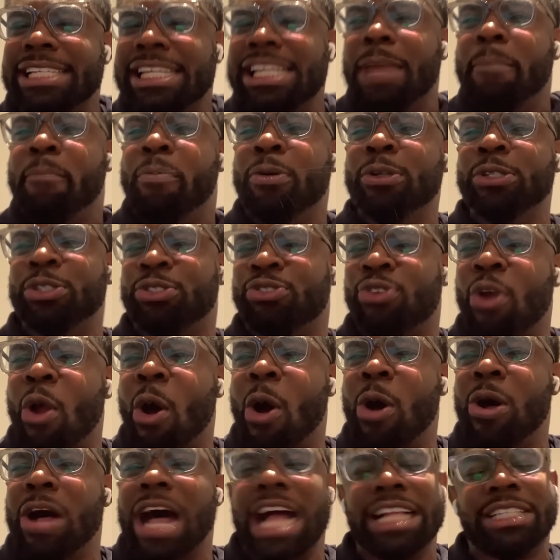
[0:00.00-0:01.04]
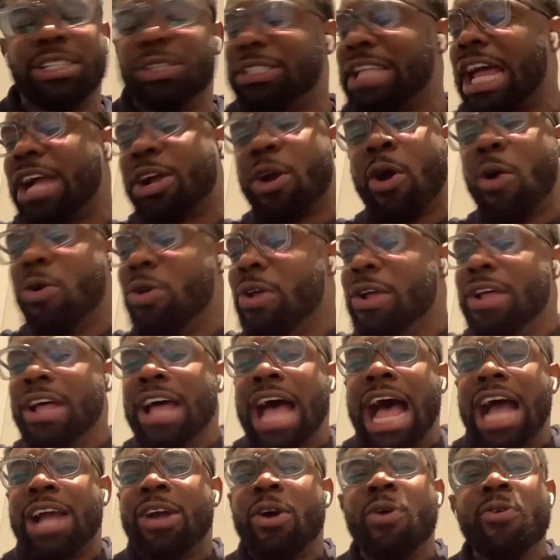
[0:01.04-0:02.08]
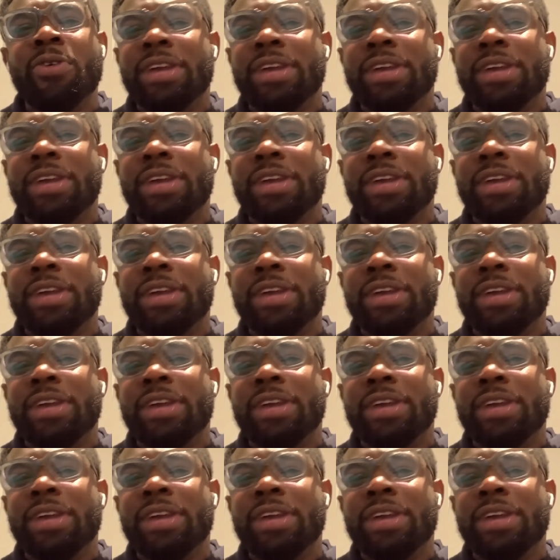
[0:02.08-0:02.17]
Do you put drawers? I couldn't